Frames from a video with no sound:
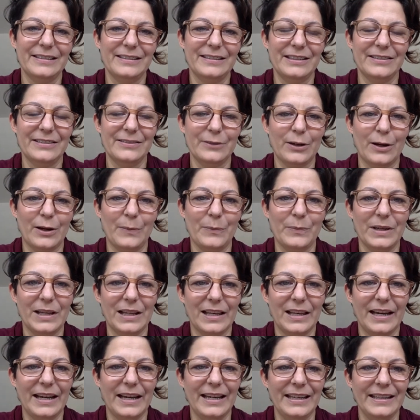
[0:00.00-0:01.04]
just drop me a
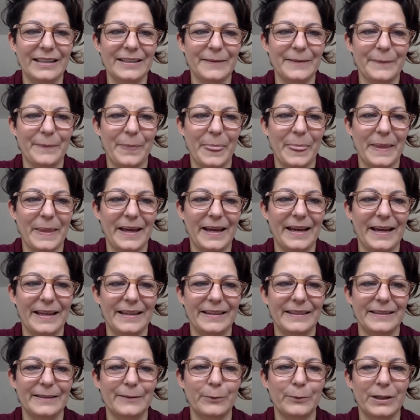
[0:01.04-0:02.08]
line
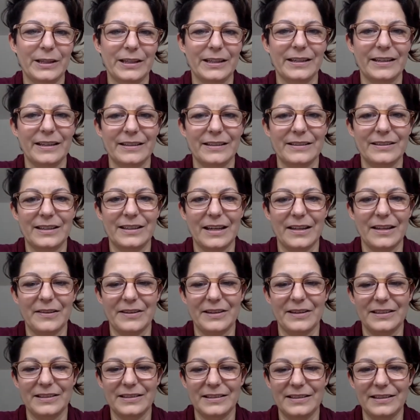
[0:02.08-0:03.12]
and we can get together
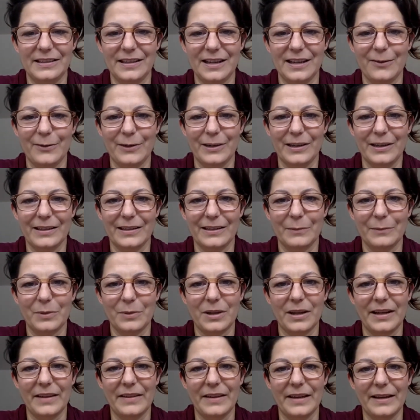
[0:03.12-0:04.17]
and see how we can
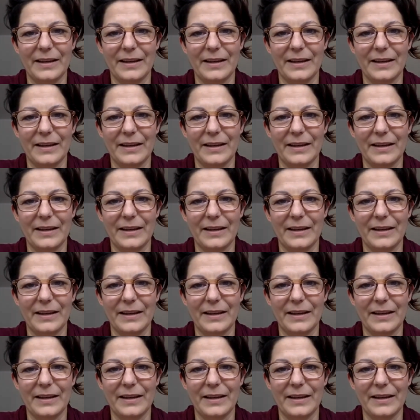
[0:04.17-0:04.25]
apply that